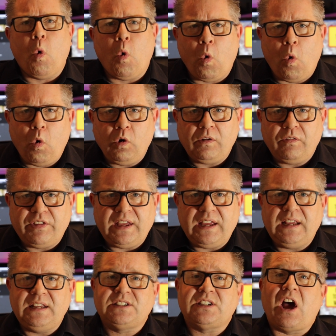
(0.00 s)
All of
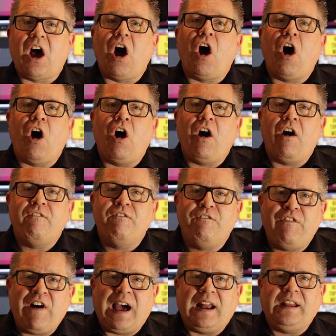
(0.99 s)
these are
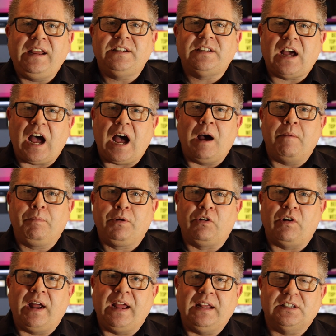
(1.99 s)
valid
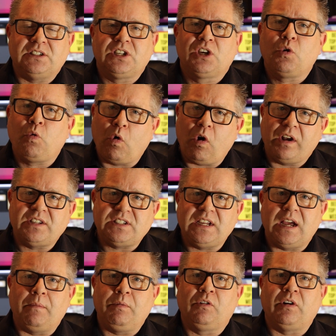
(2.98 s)
upgrades,
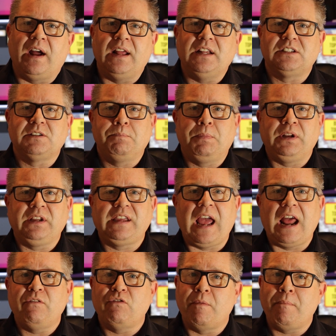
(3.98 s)
quality upgrades. But
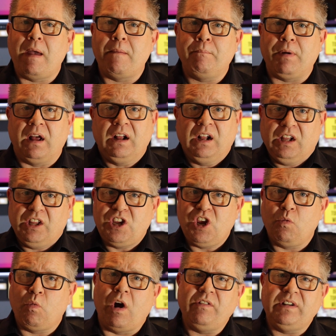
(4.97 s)
again, remember,
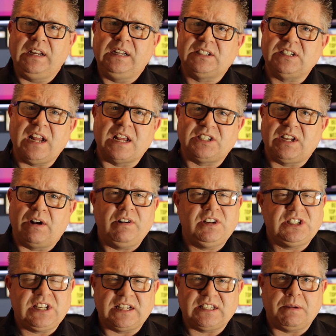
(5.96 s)
you won't need to necessarily
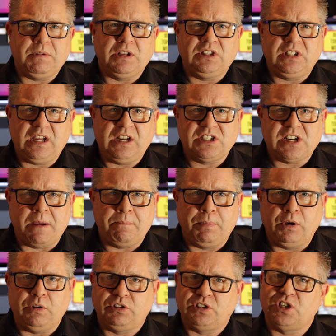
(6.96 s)
set up your DJ
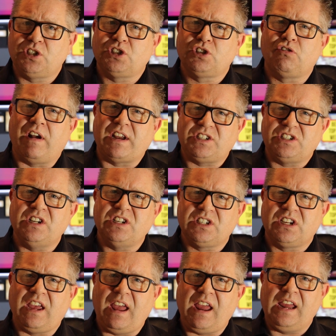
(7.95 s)
booth. Discretion is
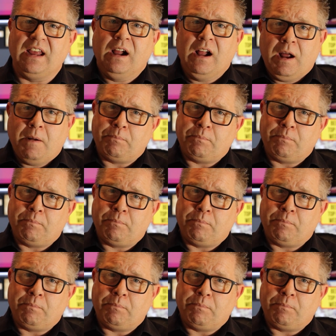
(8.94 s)
key.